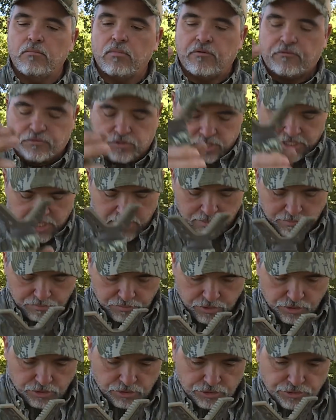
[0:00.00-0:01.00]
But to keep
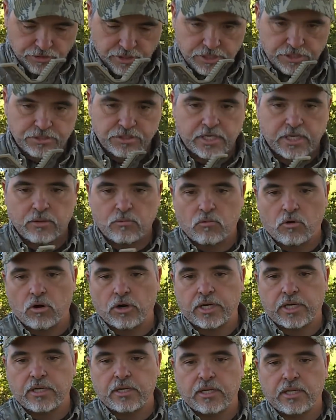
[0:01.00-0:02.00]
your trigger stick
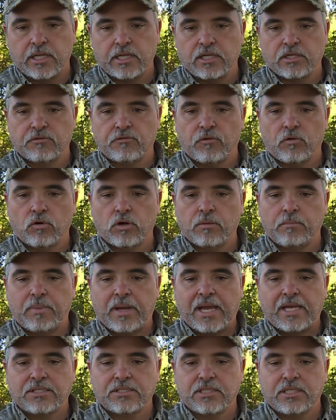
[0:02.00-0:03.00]
working in its full
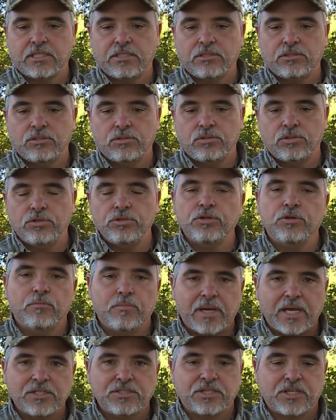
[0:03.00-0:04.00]
capacity, do your
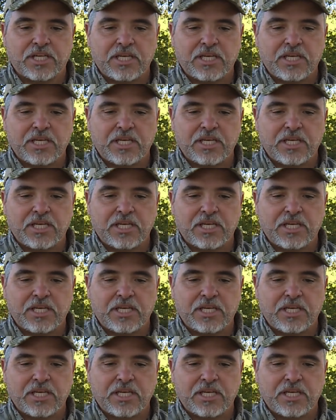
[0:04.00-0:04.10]
best to